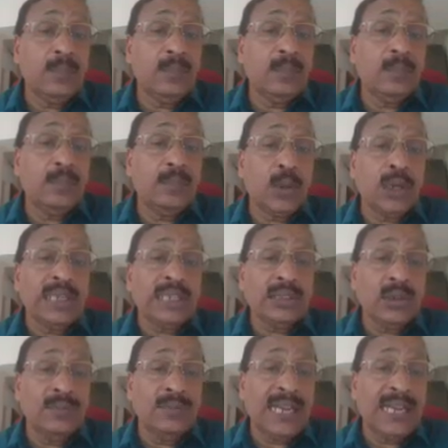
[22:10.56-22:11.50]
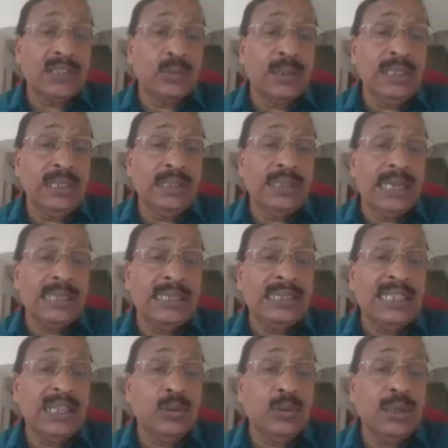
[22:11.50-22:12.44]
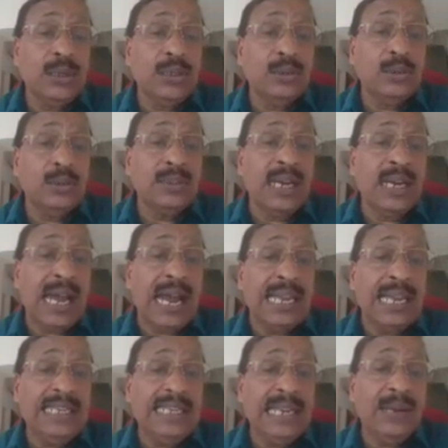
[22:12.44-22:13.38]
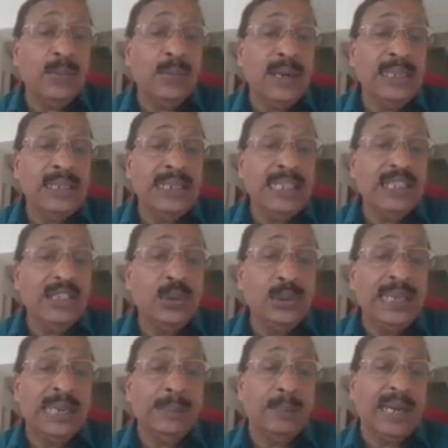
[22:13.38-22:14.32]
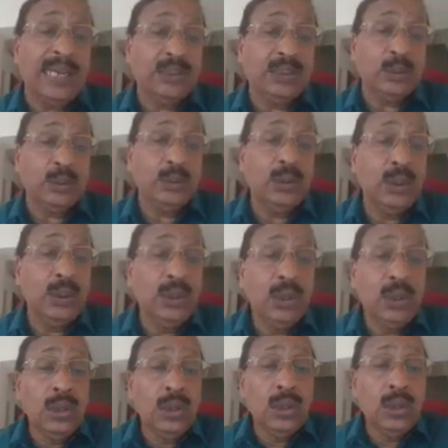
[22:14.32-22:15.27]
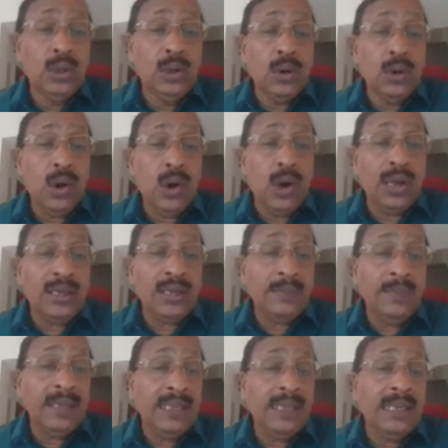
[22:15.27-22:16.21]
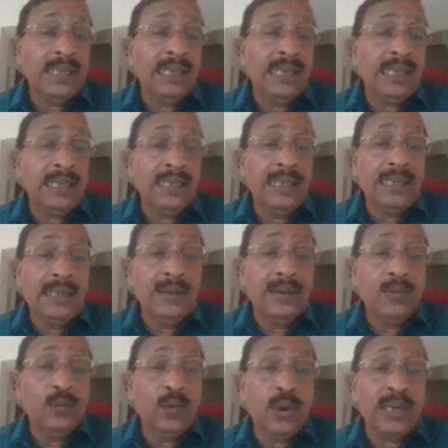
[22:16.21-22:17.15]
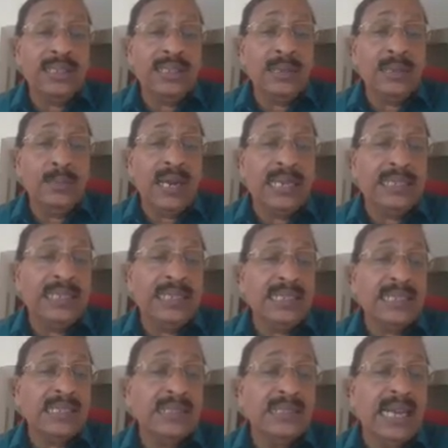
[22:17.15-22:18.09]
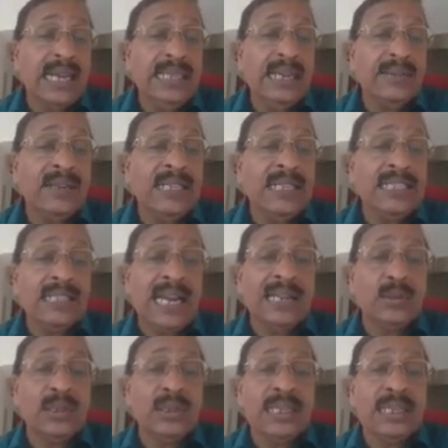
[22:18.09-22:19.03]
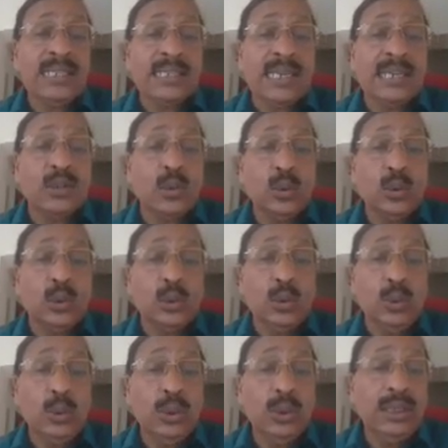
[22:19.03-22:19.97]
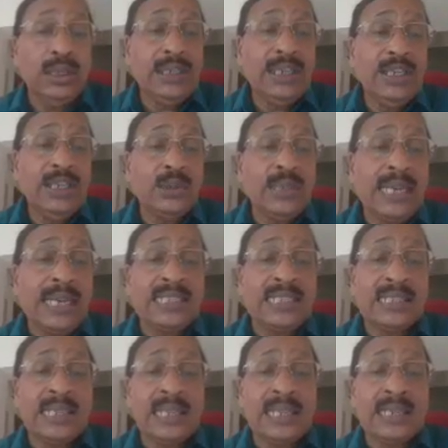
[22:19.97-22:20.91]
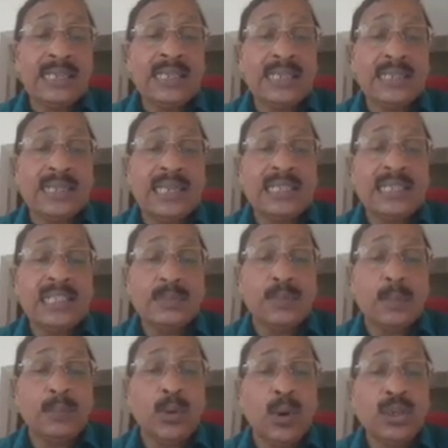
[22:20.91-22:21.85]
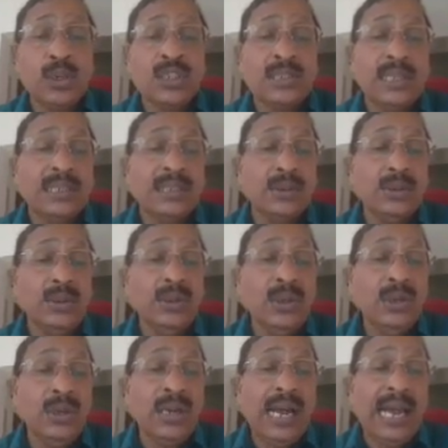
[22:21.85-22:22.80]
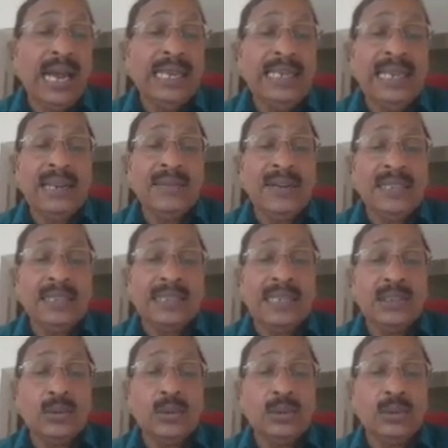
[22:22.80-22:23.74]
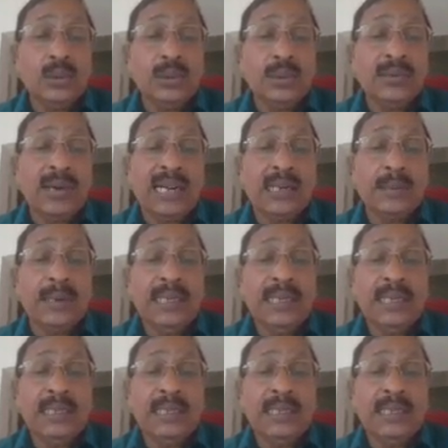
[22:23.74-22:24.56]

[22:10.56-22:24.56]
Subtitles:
product of that one. That is equal to the IA1 into N by 2. Or here, 400 minus IA1 is calculated as 10 root 2 into the external resistance is proportional to IA1 10 root 2 divided by